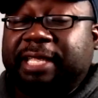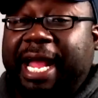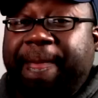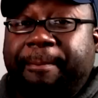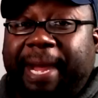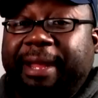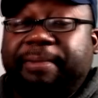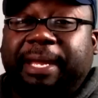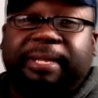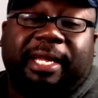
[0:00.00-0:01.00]
I might
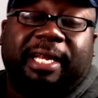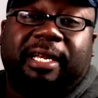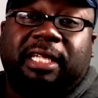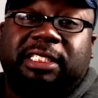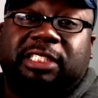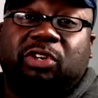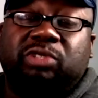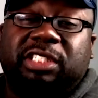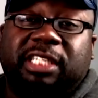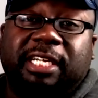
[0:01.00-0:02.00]
be able to get it done so
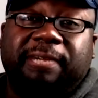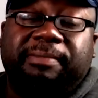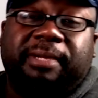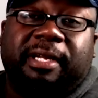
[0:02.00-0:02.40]
cheap